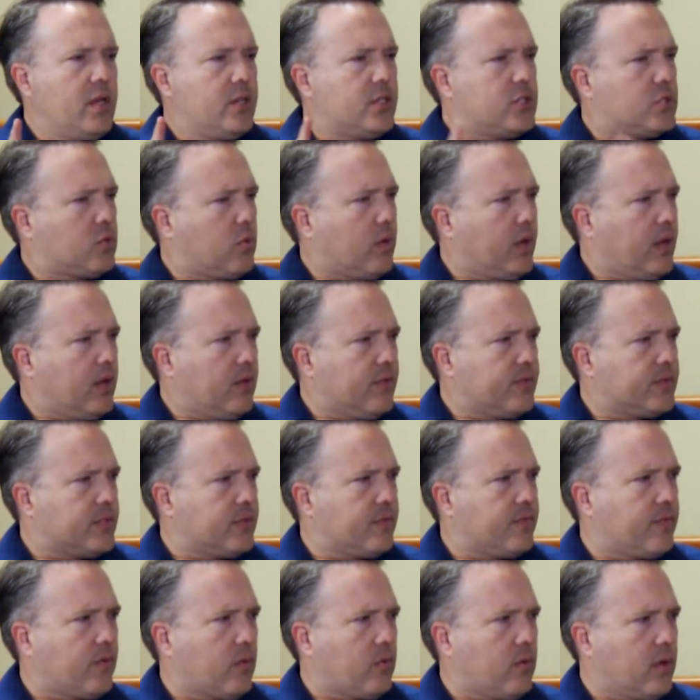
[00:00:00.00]
12 to
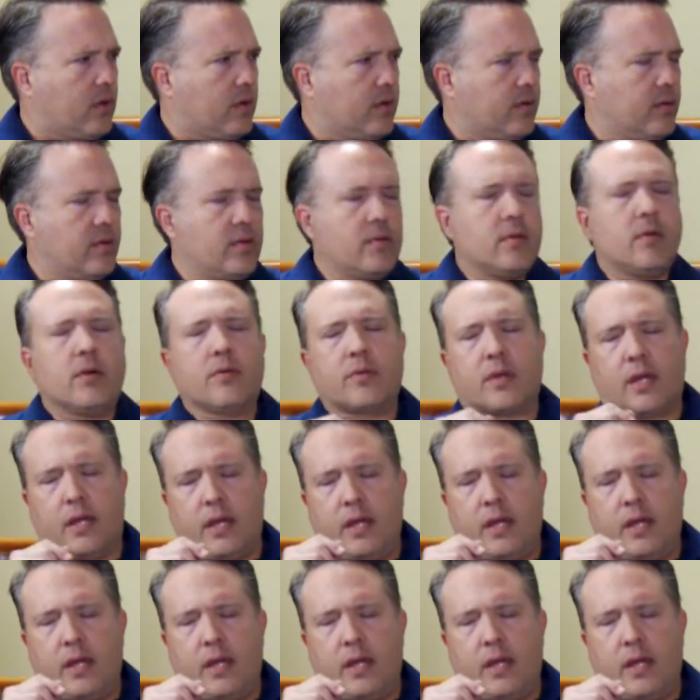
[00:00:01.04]
4. Okay.